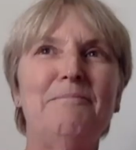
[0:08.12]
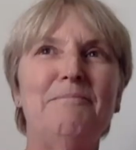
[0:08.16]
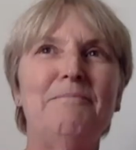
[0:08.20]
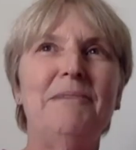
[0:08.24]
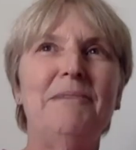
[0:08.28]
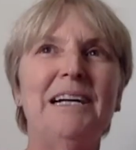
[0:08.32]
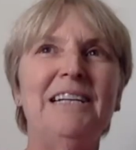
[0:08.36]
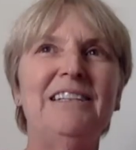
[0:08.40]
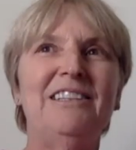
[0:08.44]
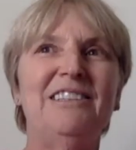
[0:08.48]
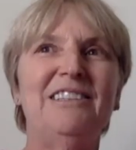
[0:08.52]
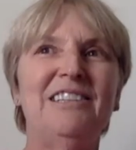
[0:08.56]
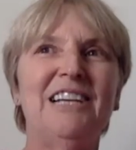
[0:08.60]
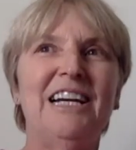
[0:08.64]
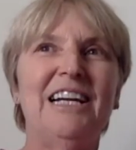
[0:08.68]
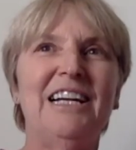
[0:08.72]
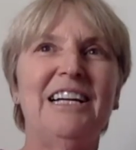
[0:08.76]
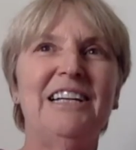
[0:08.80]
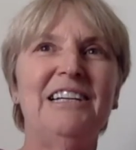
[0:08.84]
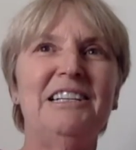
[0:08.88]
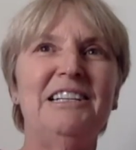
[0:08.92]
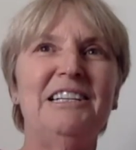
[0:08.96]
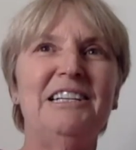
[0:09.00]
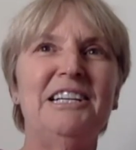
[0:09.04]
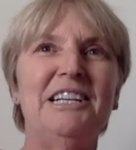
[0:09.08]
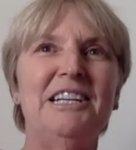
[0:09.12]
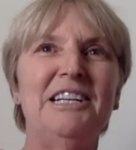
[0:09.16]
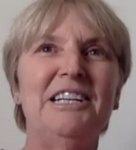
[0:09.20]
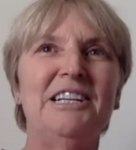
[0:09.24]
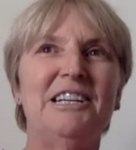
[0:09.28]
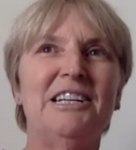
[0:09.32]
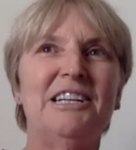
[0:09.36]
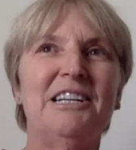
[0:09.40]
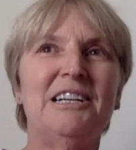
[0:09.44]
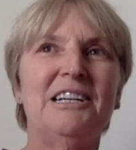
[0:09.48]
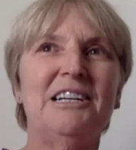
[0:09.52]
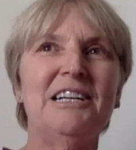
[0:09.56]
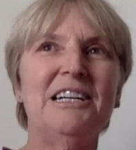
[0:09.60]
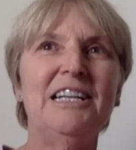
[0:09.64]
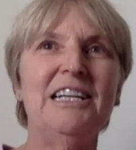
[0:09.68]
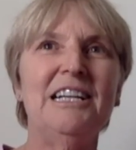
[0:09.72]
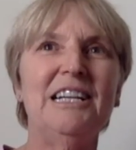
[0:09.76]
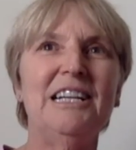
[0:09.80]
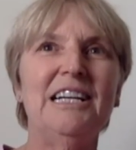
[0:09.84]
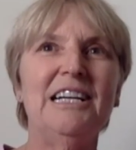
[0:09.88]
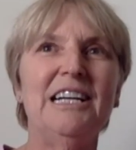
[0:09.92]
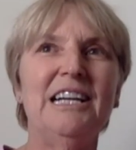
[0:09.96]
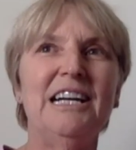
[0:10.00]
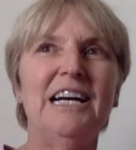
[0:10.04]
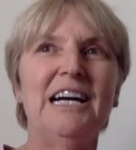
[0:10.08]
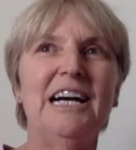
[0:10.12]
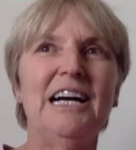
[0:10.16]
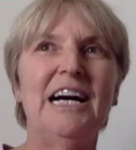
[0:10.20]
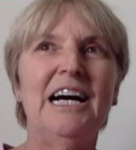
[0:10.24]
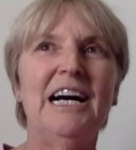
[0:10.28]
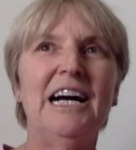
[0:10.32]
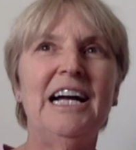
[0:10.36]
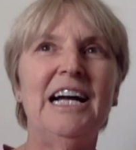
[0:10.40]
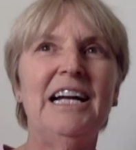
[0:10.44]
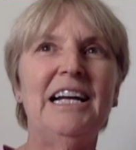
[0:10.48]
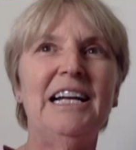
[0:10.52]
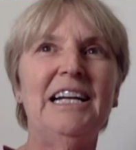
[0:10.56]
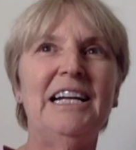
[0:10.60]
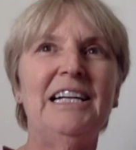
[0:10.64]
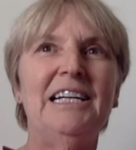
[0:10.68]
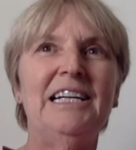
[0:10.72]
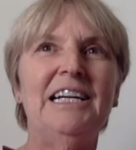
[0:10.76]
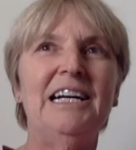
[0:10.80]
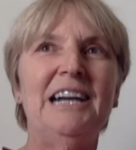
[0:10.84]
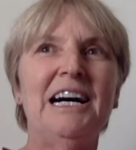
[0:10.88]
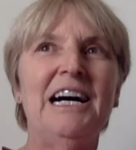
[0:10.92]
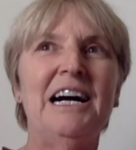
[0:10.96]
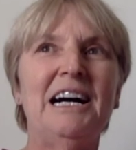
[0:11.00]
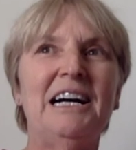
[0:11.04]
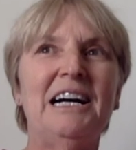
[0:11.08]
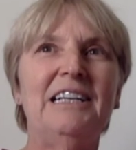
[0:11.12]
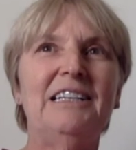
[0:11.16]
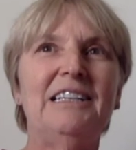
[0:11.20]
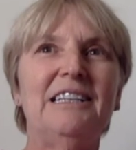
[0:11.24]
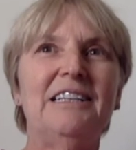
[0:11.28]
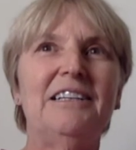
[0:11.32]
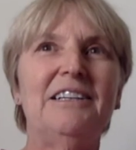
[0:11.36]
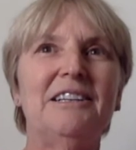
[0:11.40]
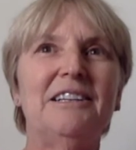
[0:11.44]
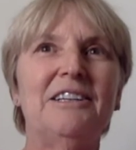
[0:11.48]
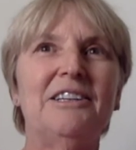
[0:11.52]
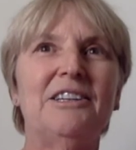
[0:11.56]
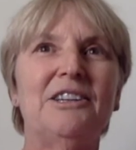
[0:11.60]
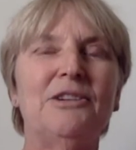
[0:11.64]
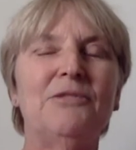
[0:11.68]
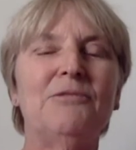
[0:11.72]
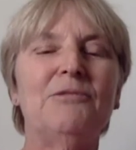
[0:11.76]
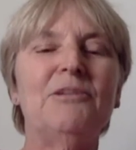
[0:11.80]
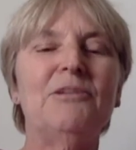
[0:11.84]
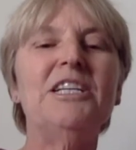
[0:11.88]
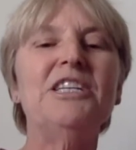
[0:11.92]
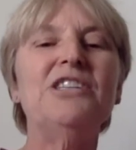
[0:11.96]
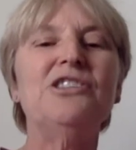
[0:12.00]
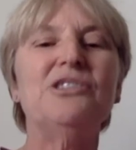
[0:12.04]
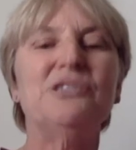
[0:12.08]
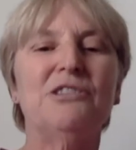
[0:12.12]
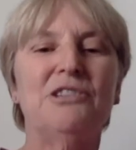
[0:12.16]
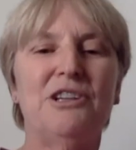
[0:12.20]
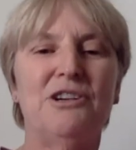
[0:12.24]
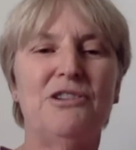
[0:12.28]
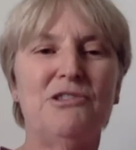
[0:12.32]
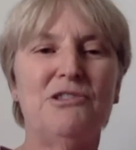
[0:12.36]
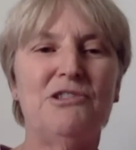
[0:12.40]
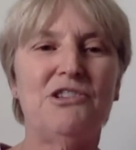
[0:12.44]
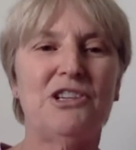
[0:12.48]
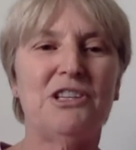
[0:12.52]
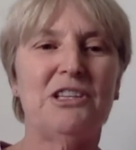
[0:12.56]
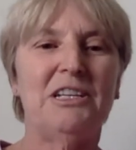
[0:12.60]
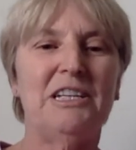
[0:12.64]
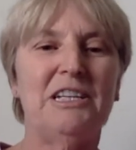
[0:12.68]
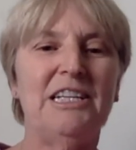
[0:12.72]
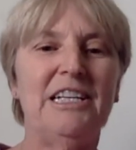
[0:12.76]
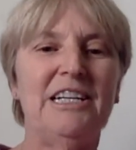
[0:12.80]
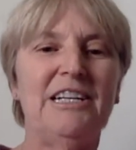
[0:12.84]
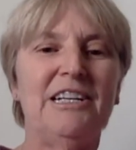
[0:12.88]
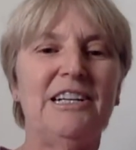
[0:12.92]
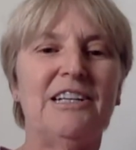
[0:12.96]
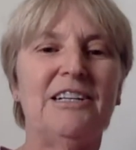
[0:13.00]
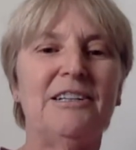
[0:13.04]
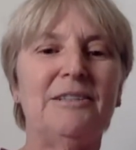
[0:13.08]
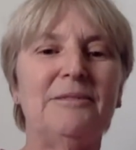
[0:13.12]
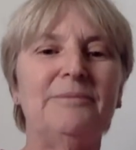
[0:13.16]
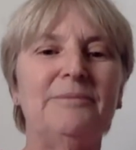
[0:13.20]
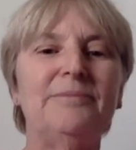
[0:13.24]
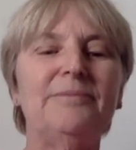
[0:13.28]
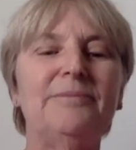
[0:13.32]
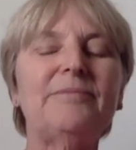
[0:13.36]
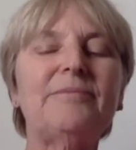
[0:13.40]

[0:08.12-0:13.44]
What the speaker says: my second year, I got the regional coach of the year.